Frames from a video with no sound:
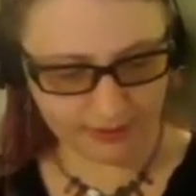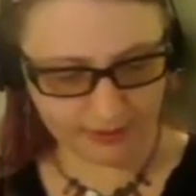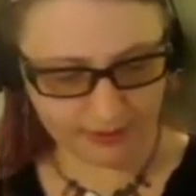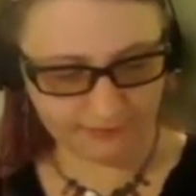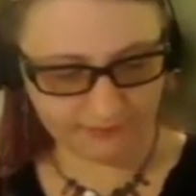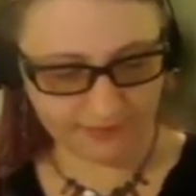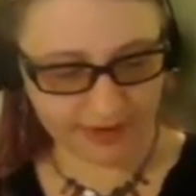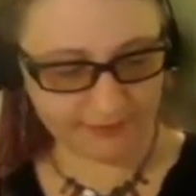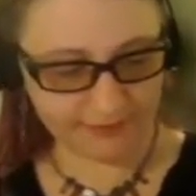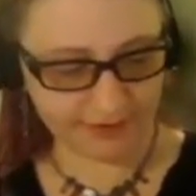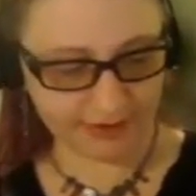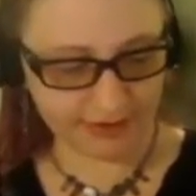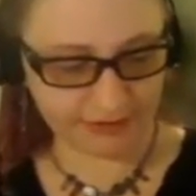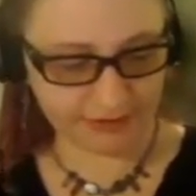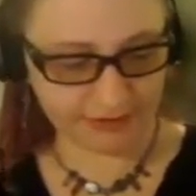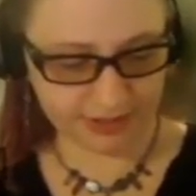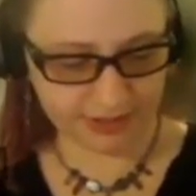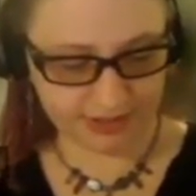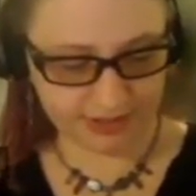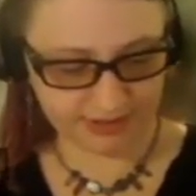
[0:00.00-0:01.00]

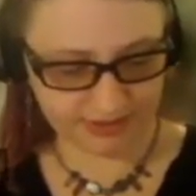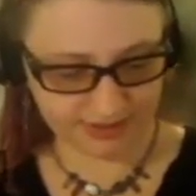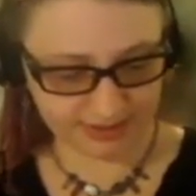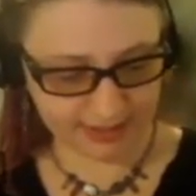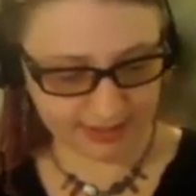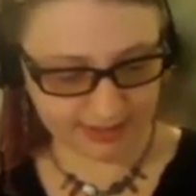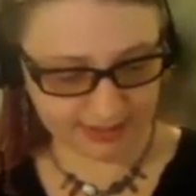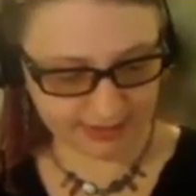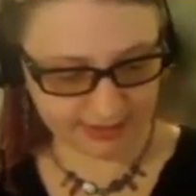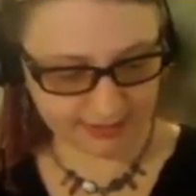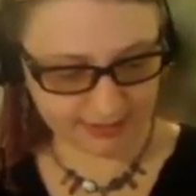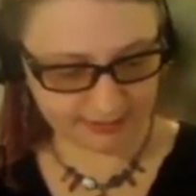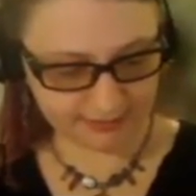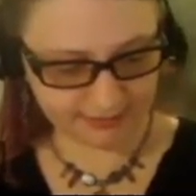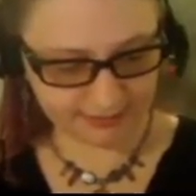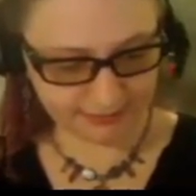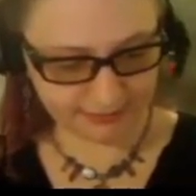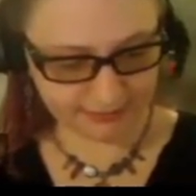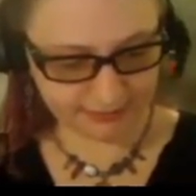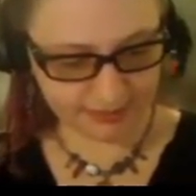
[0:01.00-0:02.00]
500 years later.
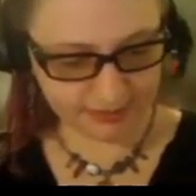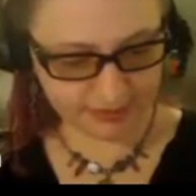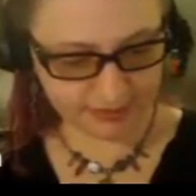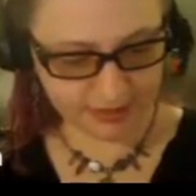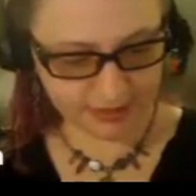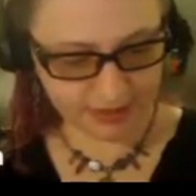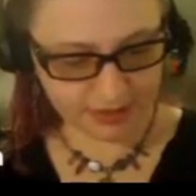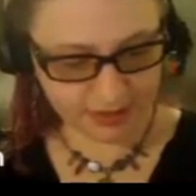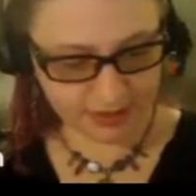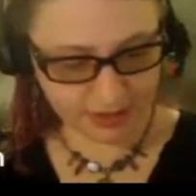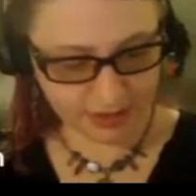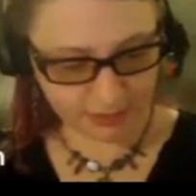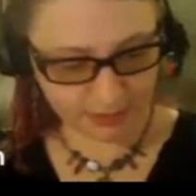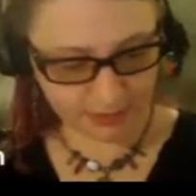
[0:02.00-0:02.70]
A